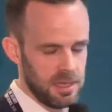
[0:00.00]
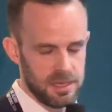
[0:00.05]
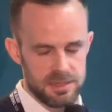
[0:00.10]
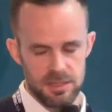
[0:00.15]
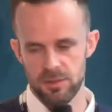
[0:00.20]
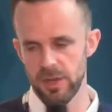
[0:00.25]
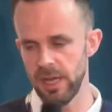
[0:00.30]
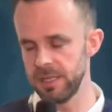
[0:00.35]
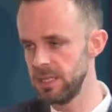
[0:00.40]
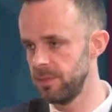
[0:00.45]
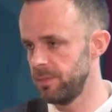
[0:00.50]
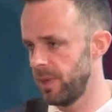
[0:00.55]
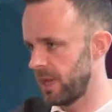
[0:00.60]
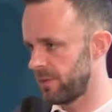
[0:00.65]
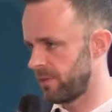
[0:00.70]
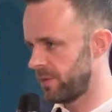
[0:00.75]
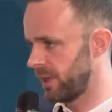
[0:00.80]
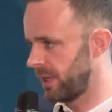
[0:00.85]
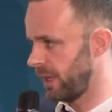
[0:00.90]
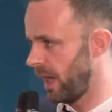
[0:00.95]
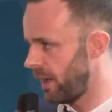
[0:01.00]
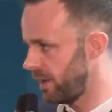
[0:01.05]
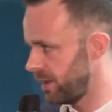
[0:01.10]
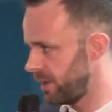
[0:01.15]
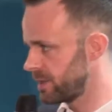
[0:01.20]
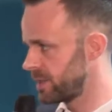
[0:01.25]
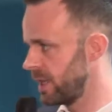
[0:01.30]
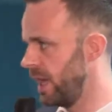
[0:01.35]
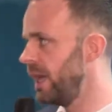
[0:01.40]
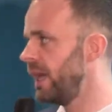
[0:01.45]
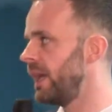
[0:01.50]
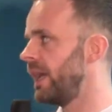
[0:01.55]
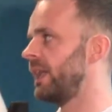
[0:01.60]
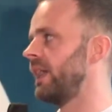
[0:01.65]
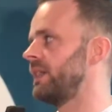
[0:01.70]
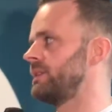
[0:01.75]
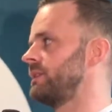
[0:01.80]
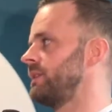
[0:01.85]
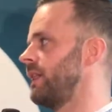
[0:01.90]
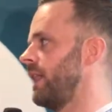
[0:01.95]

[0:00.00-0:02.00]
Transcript: It has a direct impact for the carriers, it has a